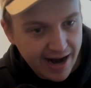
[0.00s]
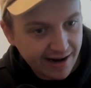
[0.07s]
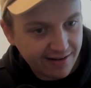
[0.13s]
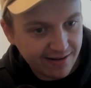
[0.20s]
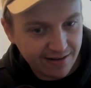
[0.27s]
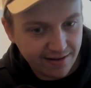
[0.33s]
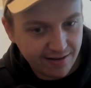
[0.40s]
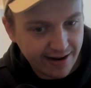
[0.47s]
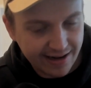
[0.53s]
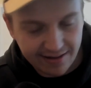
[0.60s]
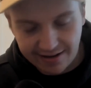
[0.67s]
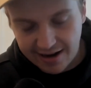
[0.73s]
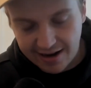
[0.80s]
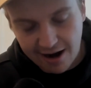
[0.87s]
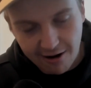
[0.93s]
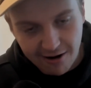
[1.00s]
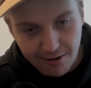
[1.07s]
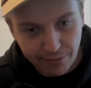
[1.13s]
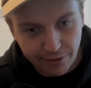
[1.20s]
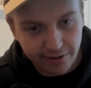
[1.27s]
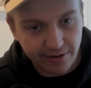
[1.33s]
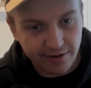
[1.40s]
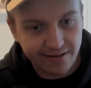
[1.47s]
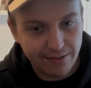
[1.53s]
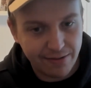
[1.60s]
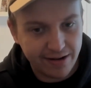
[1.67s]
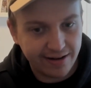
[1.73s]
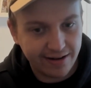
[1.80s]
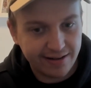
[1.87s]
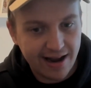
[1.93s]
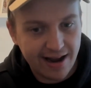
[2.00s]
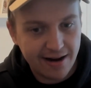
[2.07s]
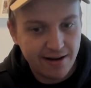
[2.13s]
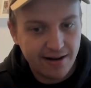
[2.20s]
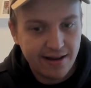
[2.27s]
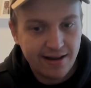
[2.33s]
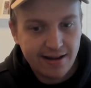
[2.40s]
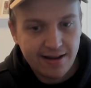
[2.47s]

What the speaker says: back to like the current block or something like that.